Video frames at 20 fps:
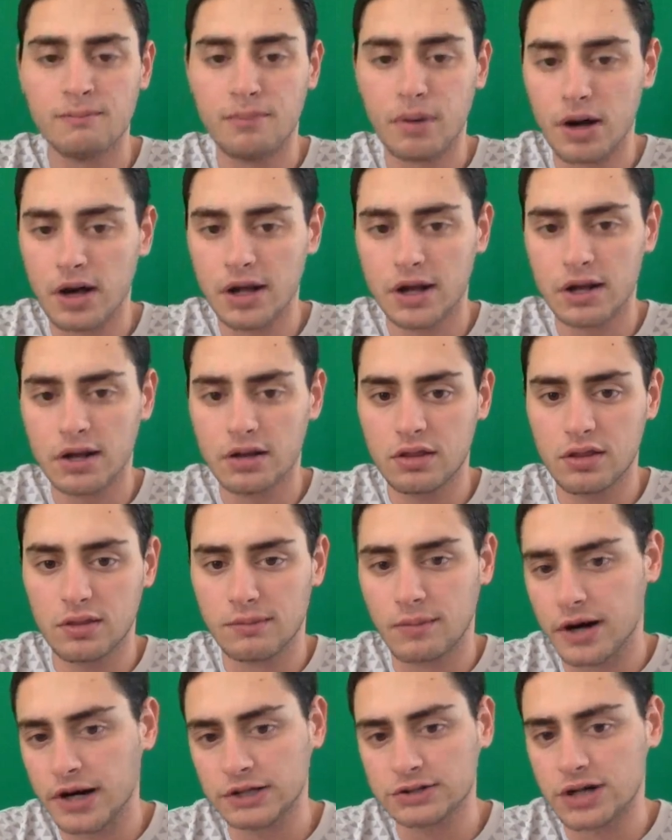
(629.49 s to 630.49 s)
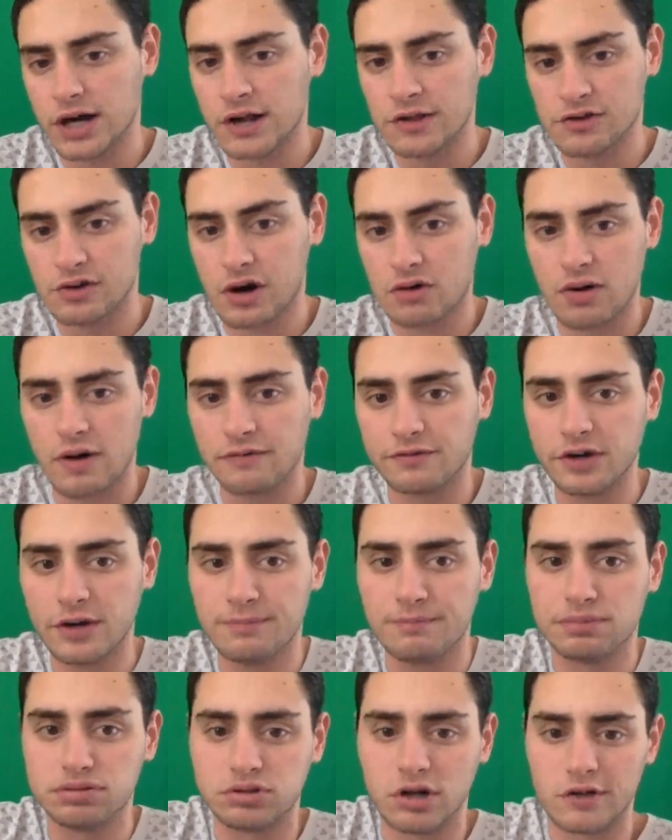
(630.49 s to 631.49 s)
But the money lines are at
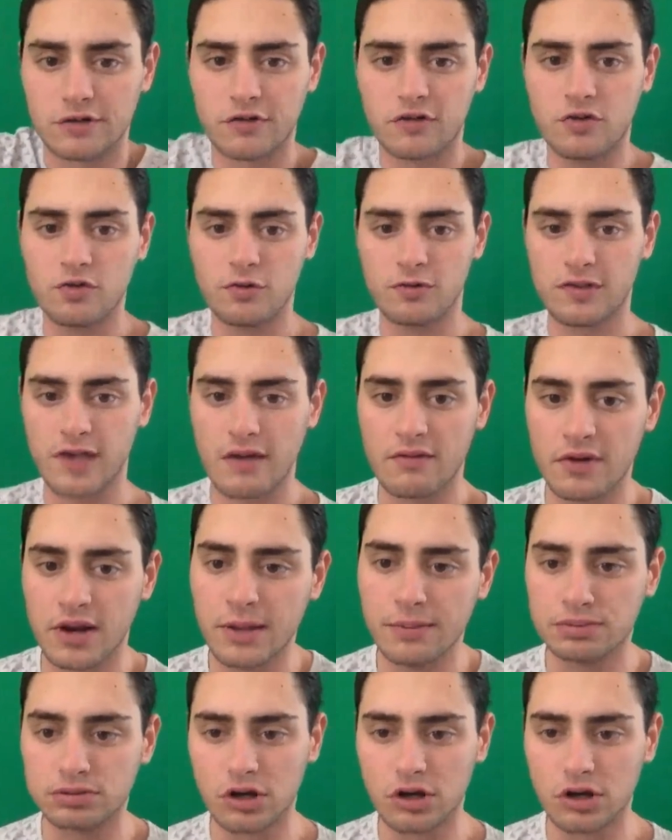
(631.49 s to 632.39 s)
roughly plus 270,